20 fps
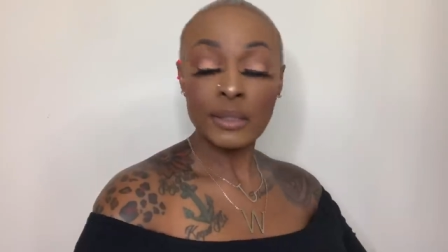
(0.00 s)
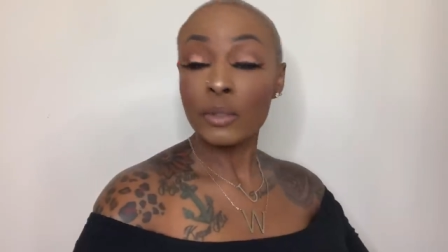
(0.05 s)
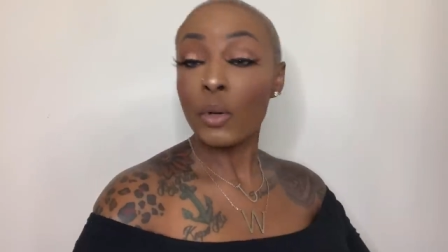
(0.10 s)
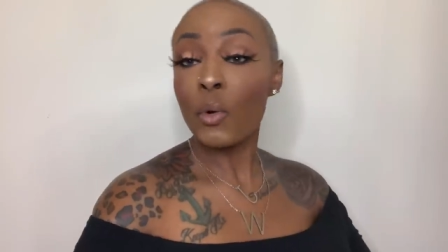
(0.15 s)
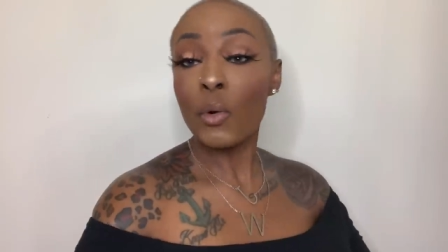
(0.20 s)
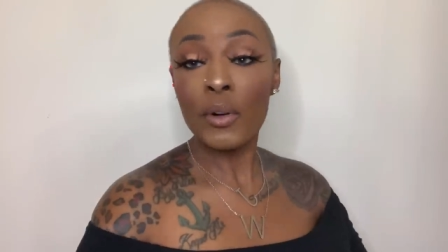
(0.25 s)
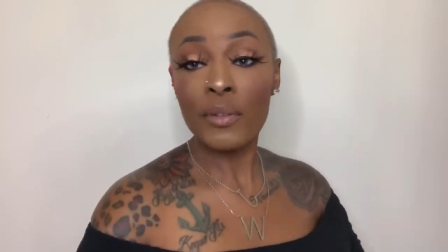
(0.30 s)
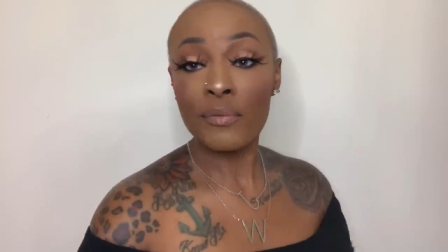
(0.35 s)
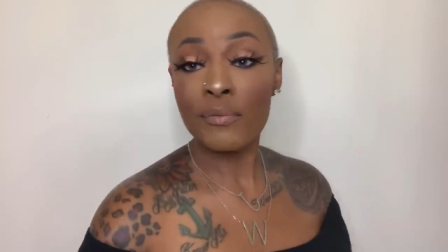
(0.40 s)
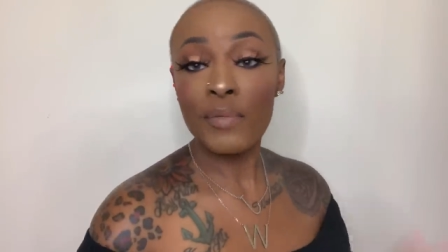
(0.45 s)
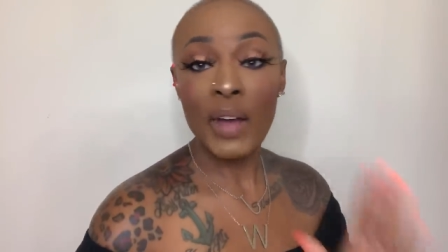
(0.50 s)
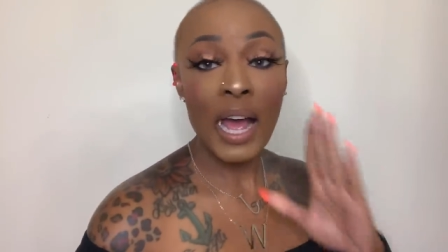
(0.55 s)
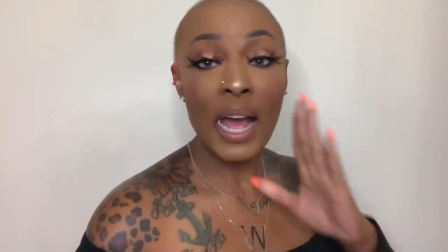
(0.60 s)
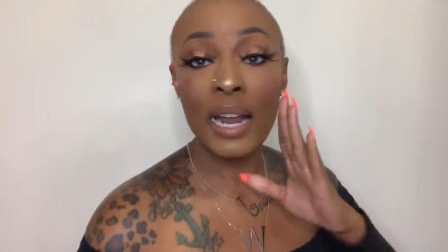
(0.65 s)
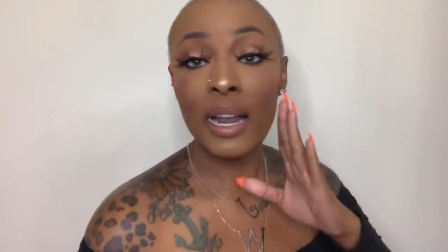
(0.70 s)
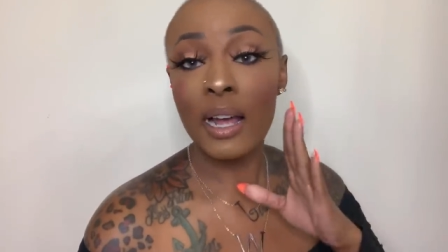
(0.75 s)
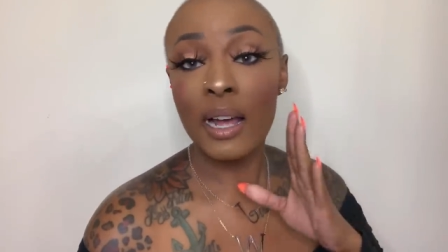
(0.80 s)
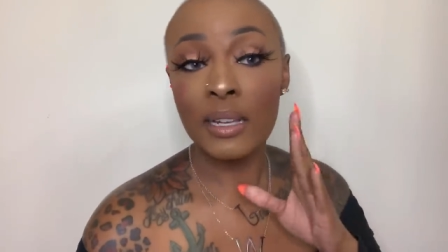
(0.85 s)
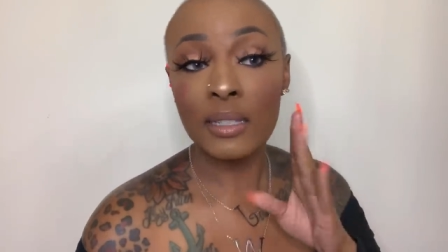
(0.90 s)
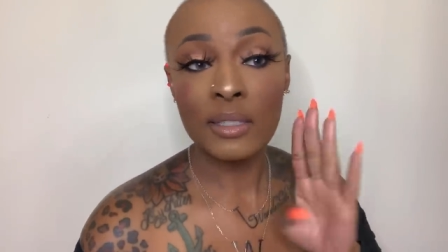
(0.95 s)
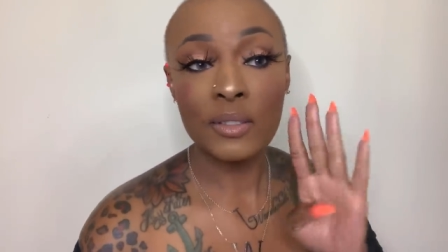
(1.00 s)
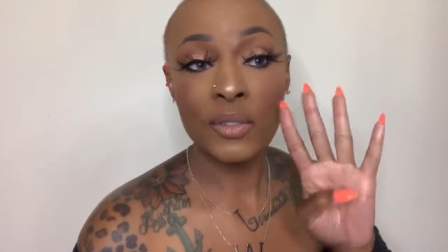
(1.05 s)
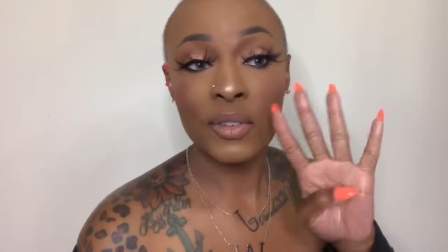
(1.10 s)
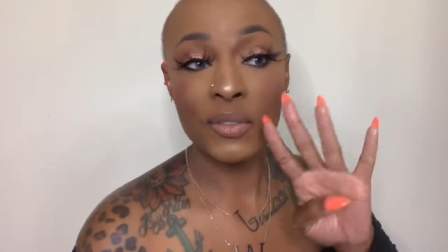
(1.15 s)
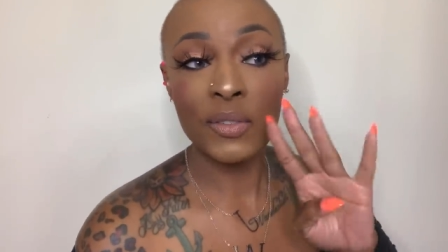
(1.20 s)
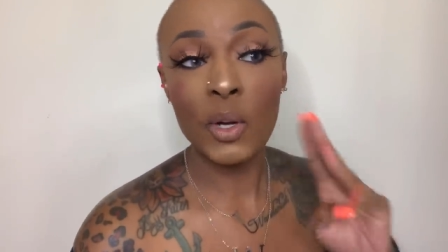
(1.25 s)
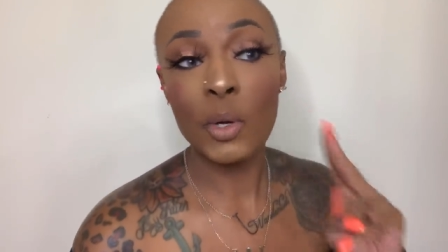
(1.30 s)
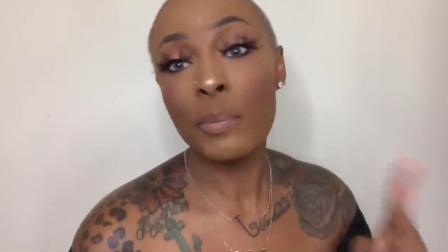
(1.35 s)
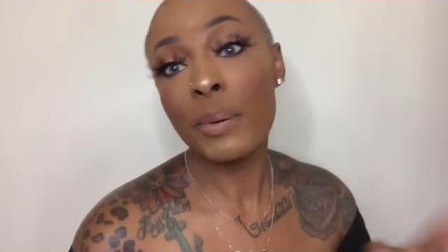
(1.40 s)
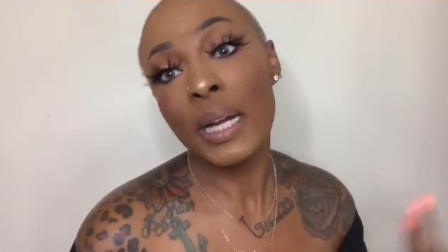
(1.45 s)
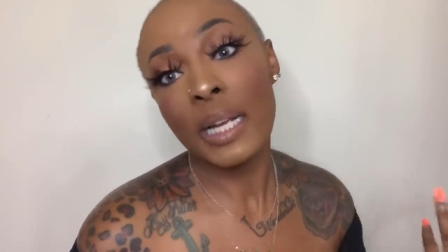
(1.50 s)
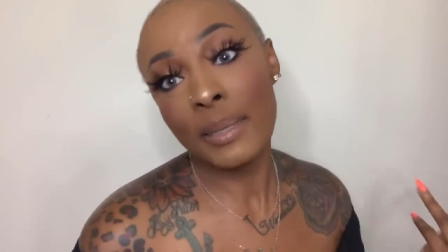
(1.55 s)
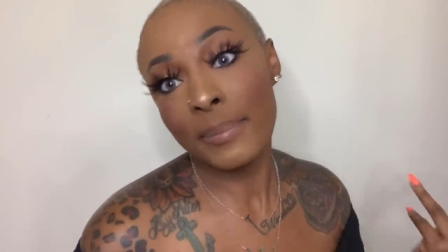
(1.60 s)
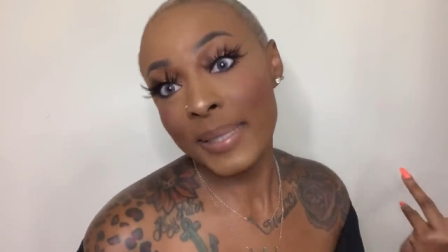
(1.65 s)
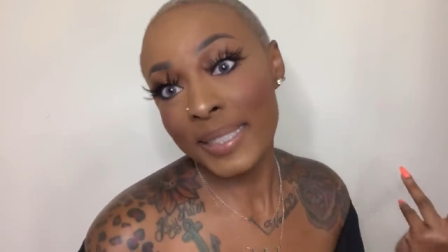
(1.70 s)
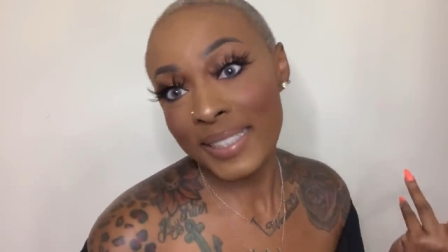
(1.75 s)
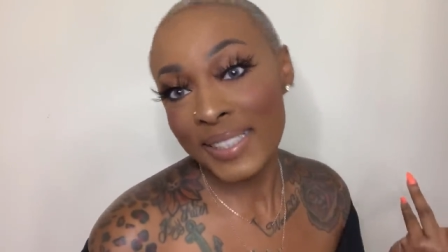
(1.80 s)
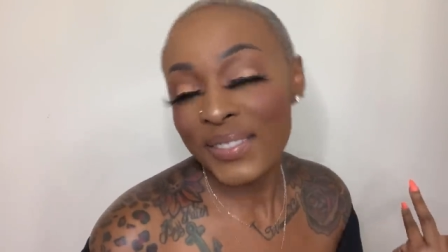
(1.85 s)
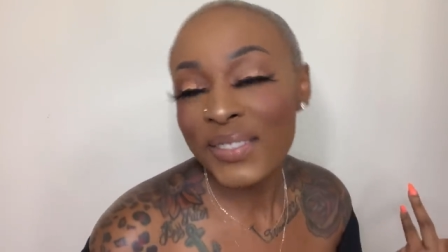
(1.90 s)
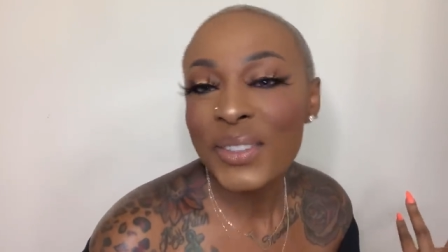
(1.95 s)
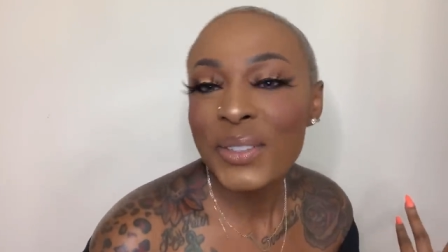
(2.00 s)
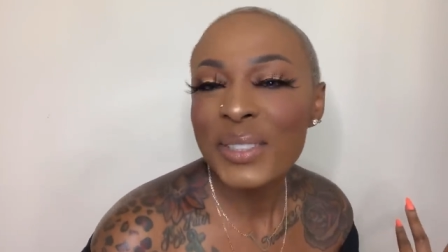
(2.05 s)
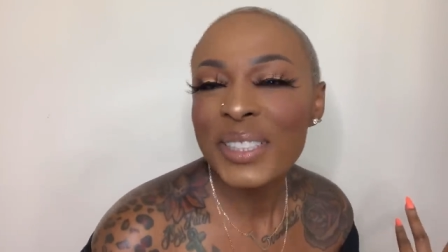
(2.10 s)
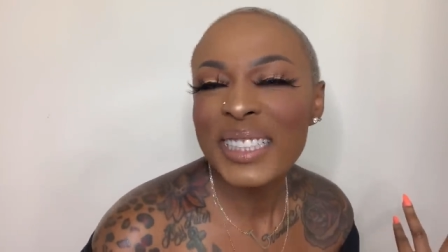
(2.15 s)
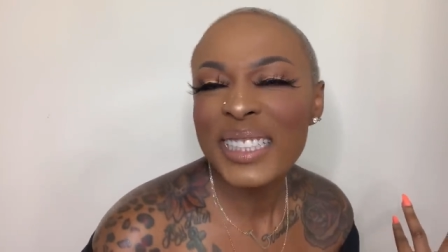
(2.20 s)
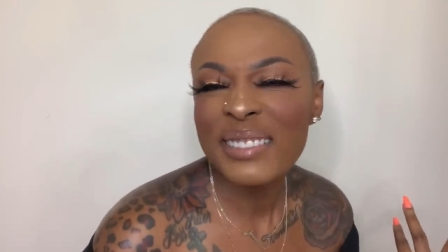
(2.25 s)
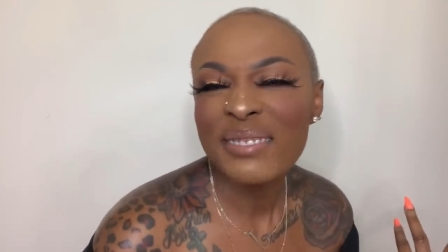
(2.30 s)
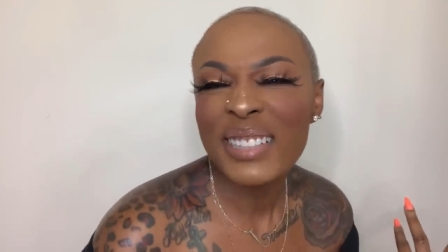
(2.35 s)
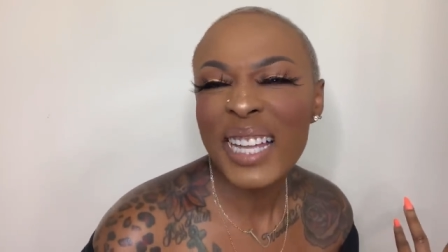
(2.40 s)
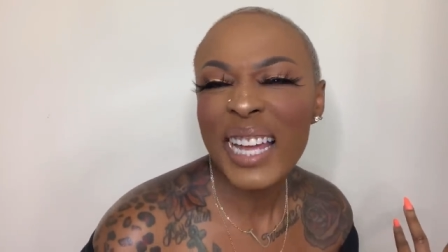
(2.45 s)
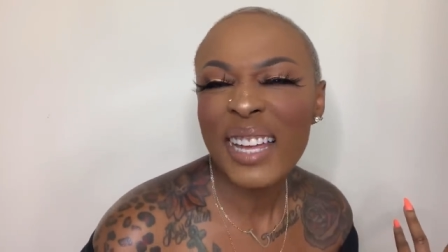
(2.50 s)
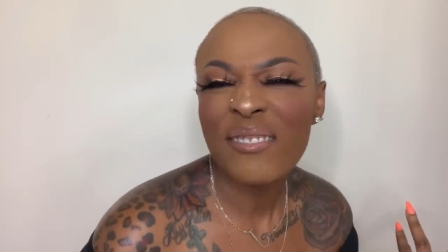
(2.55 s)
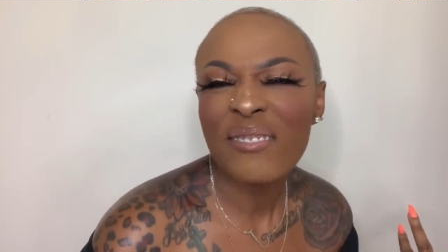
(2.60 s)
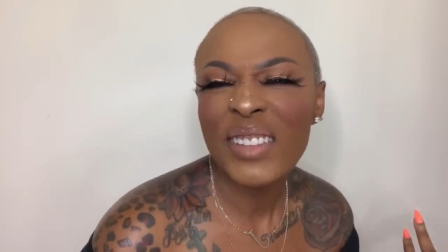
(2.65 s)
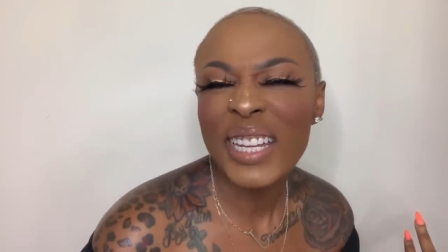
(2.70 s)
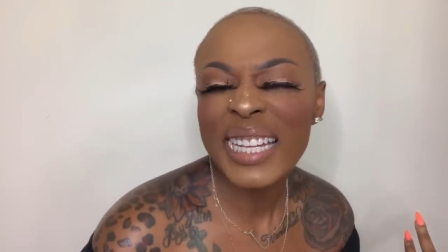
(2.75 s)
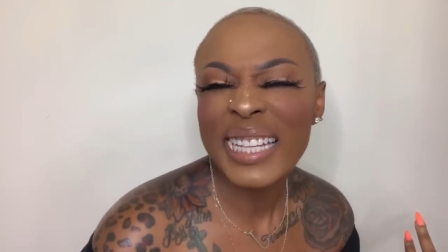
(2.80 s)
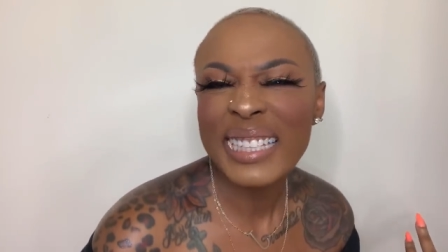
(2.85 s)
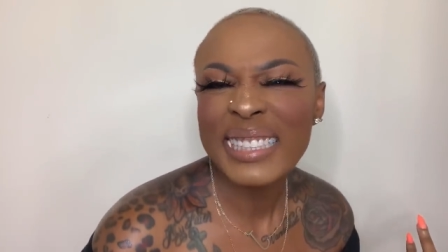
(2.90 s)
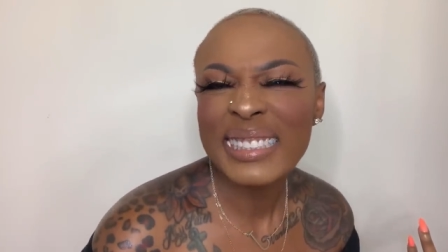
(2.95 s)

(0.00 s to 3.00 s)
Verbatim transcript: Or five dollars for four payments if you cheap like me.